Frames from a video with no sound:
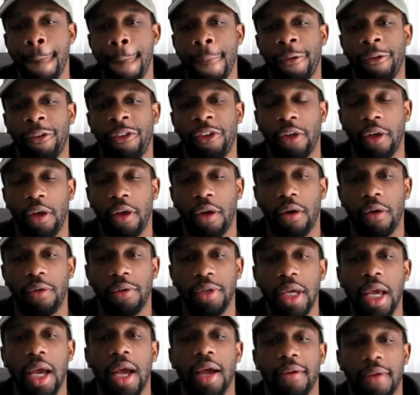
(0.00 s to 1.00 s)
So
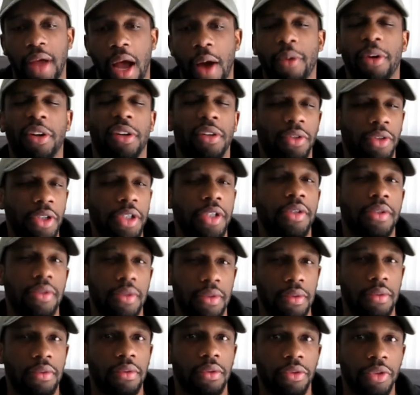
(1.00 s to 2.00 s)
yeah, I would
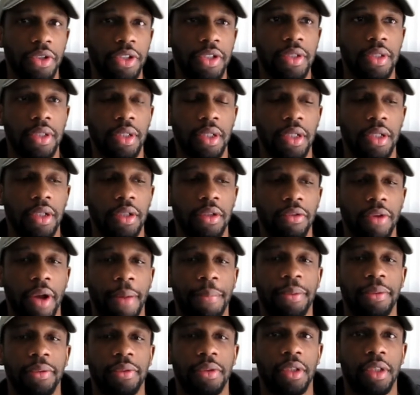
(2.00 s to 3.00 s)
increase the
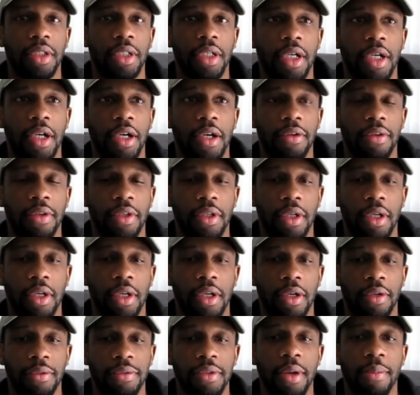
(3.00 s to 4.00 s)

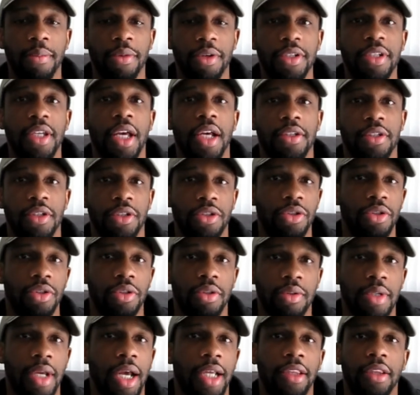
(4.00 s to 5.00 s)
number of sets that you
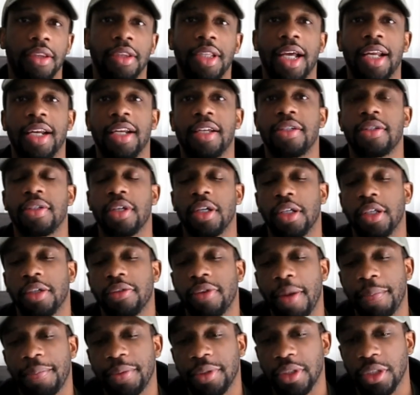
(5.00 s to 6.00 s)
do, not necessarily
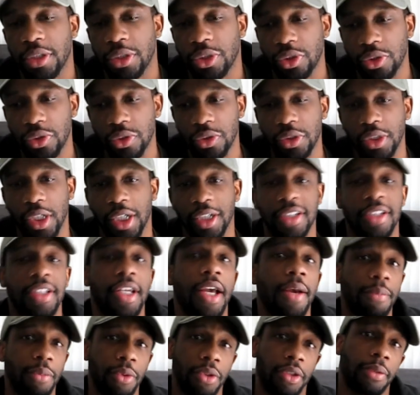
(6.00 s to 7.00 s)
repetitions,
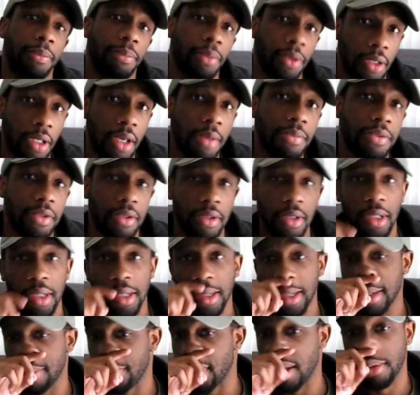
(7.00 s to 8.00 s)
except with the pull-ups.
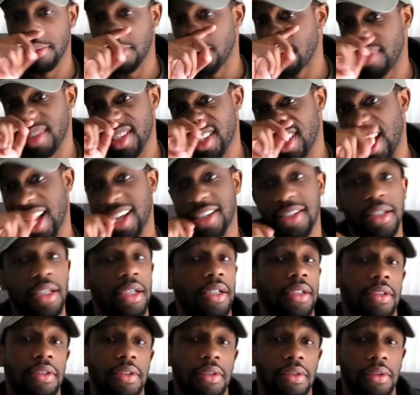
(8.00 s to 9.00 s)
Minimum is like
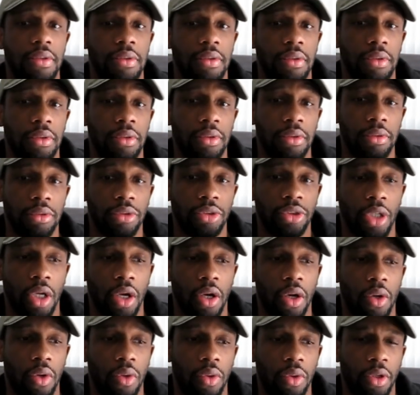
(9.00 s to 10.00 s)
6.
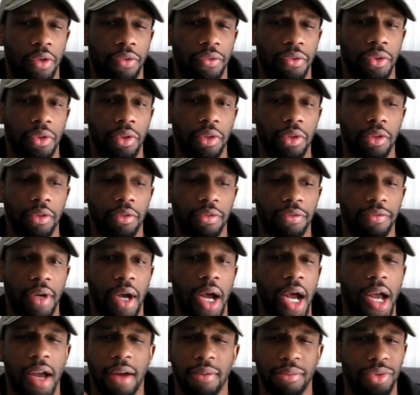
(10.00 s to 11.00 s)
So if you can do
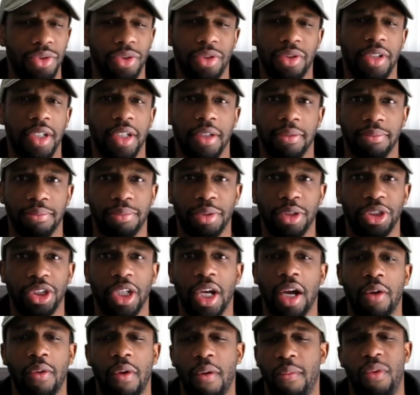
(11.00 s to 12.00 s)
5, I'm sure you can push
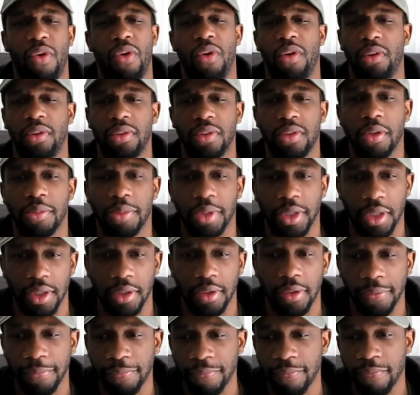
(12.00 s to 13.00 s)
out 1 more. It's no big deal.